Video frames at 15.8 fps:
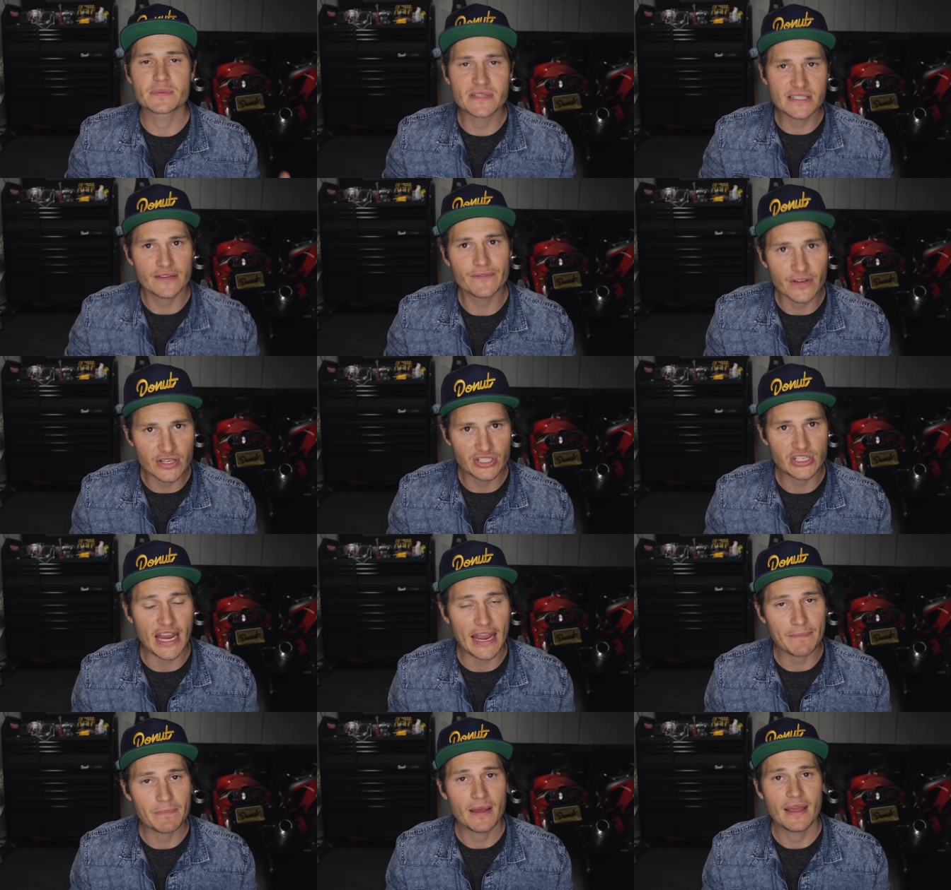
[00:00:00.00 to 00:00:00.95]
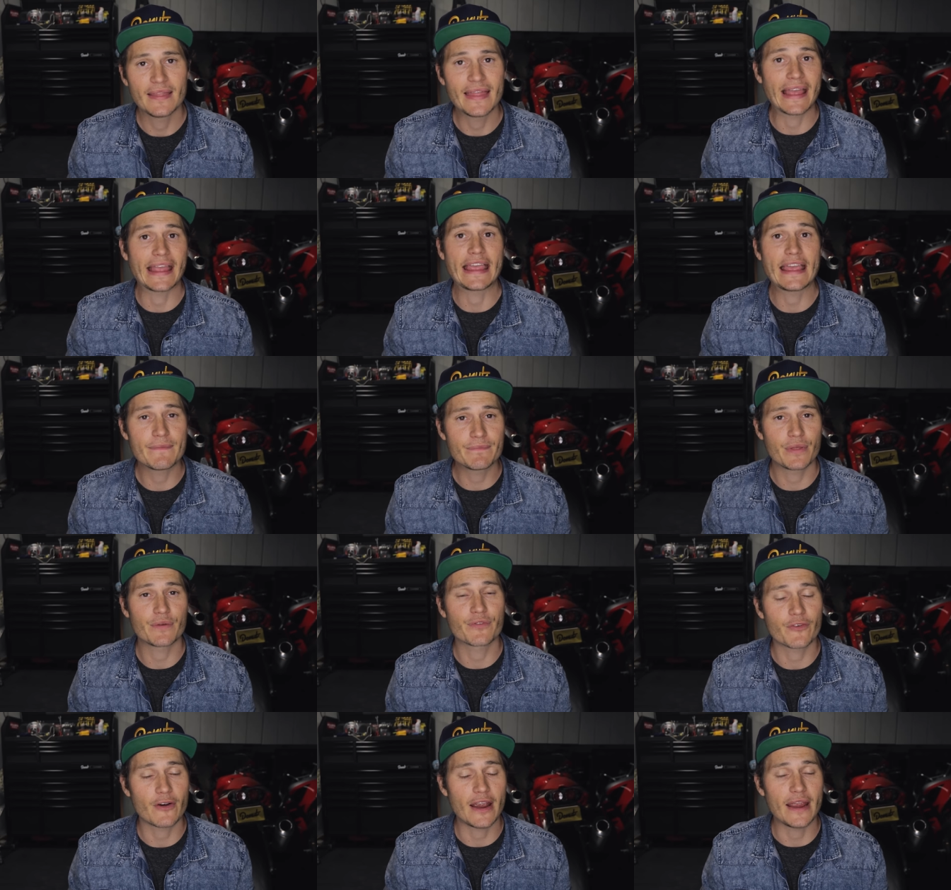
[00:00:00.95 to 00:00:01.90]
a specific shape that give
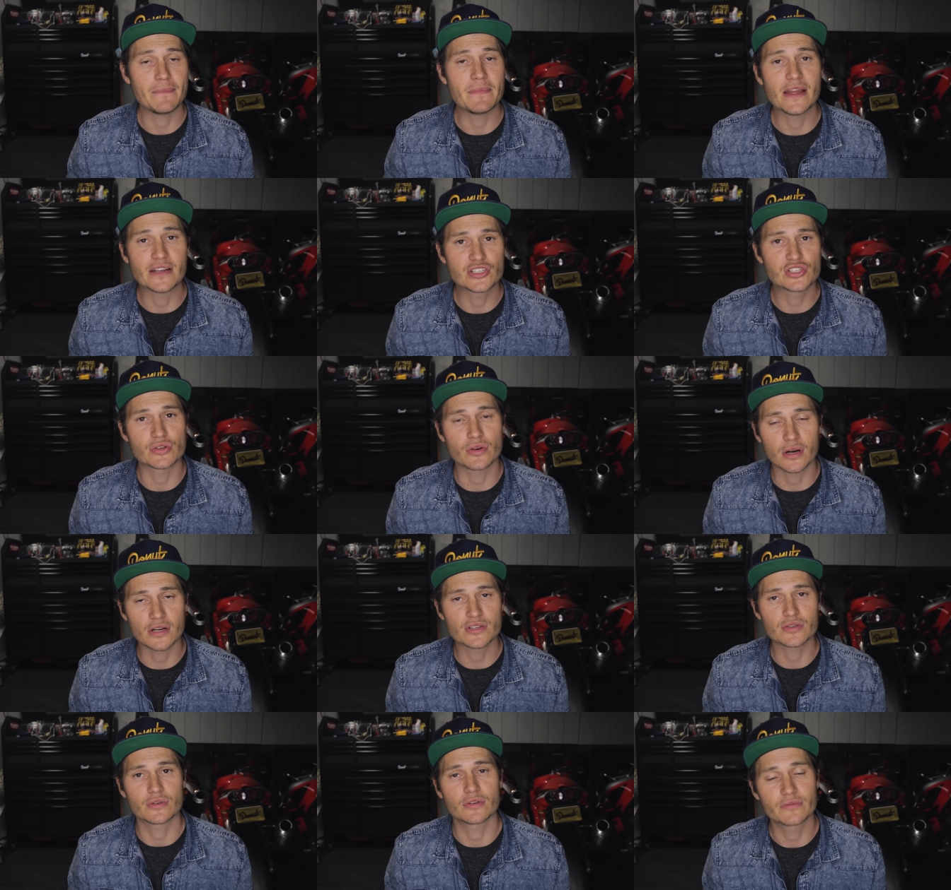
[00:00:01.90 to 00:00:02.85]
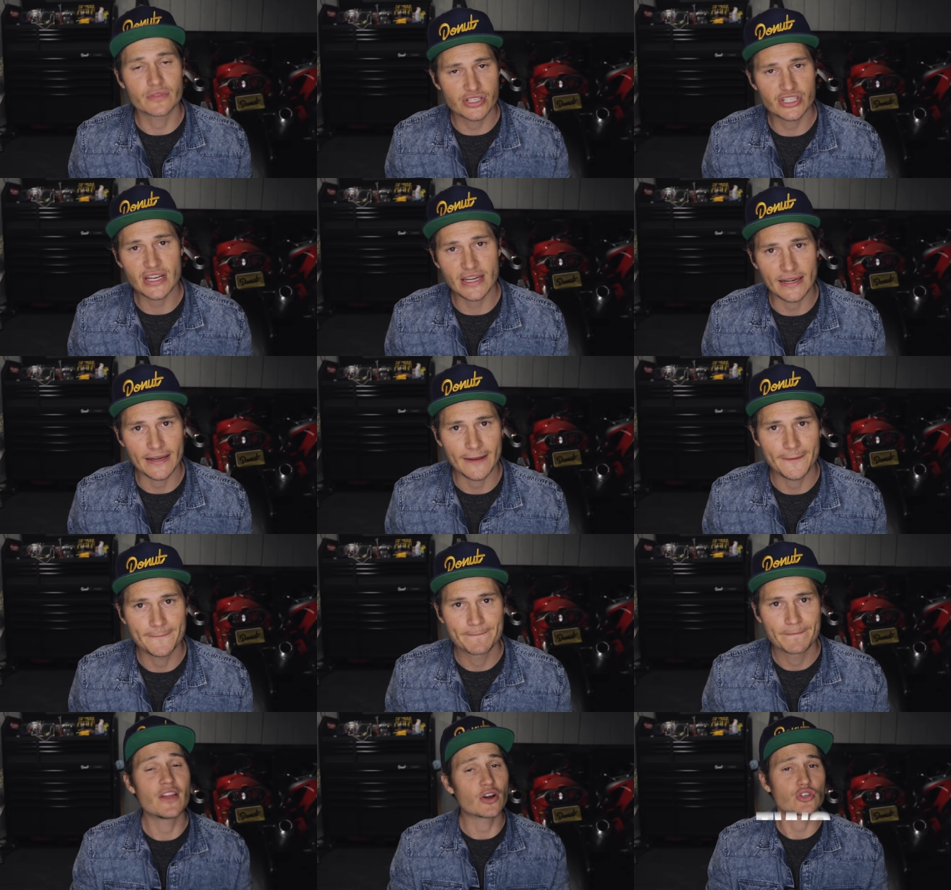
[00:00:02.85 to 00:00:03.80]
the frame its structural rigidity.
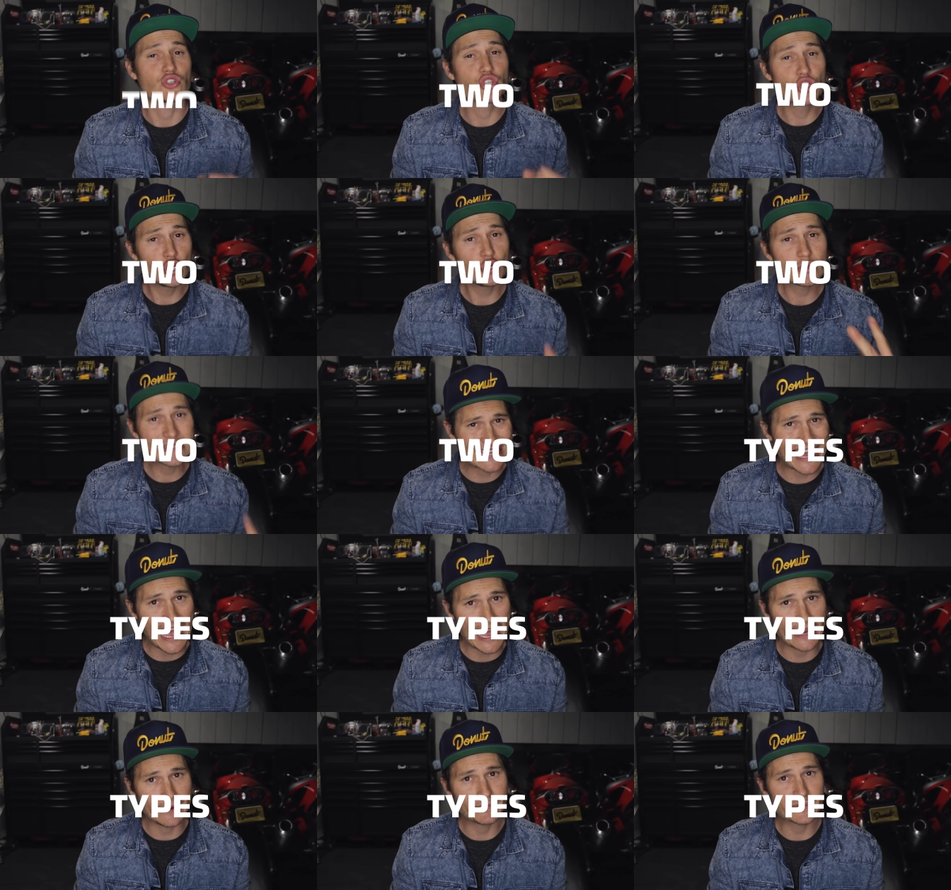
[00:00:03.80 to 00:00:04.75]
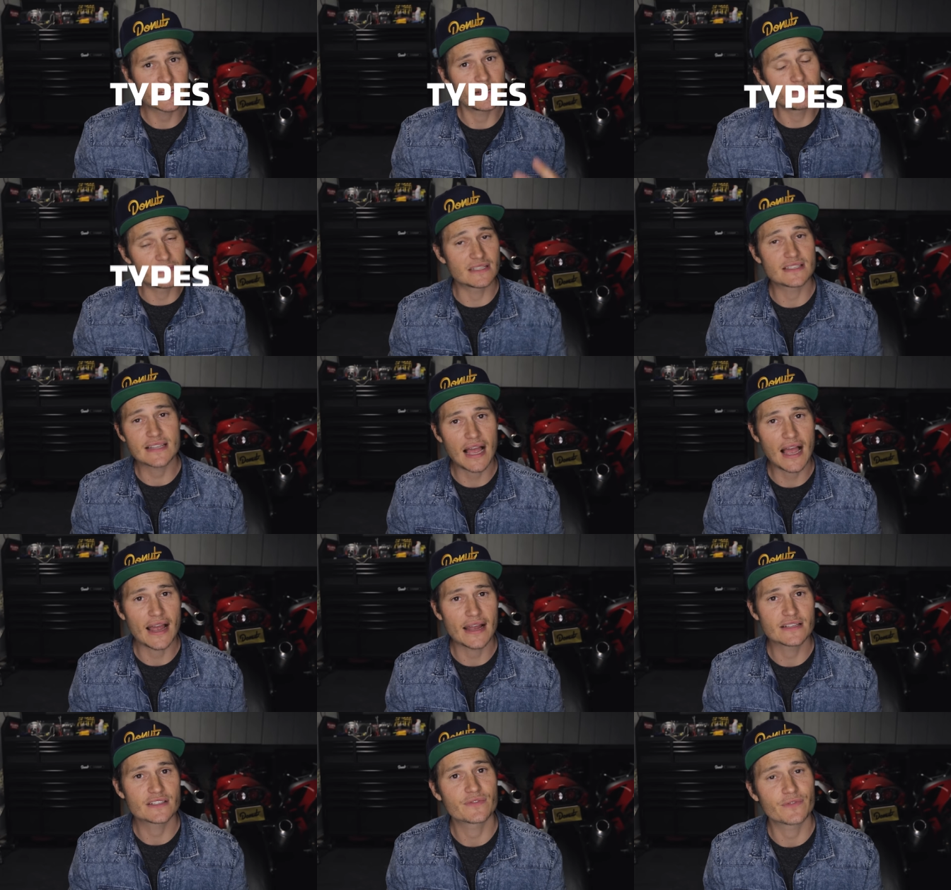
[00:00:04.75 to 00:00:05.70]
And there are two types of
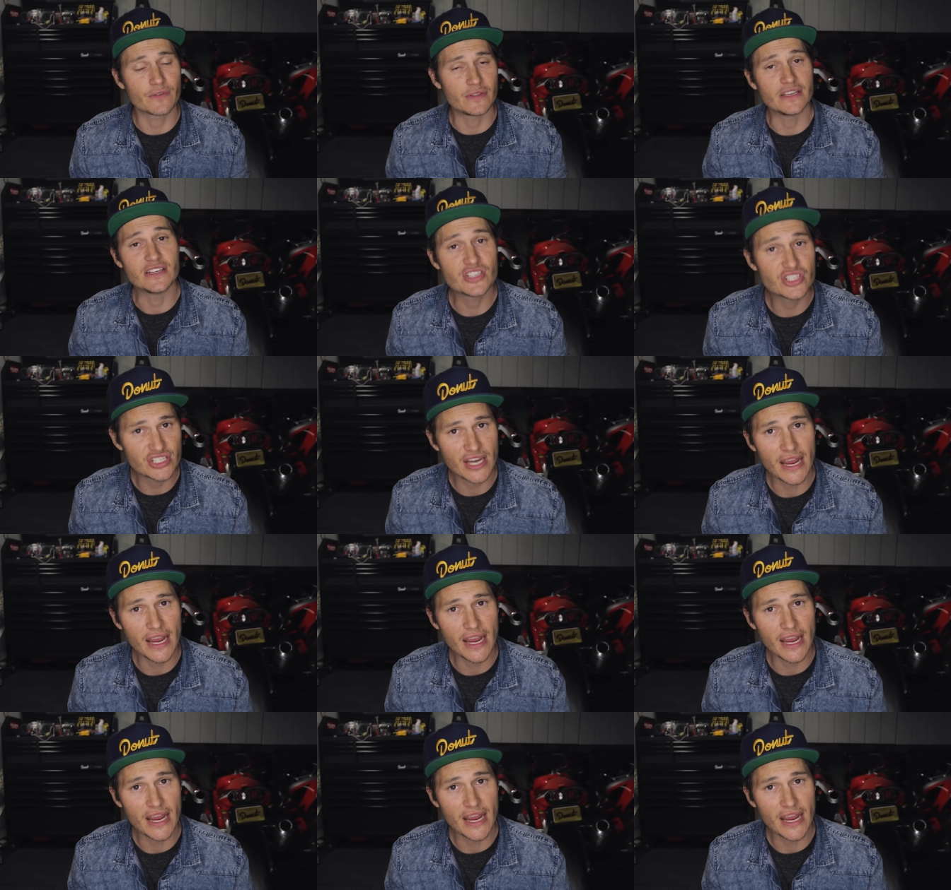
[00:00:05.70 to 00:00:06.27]
designs for these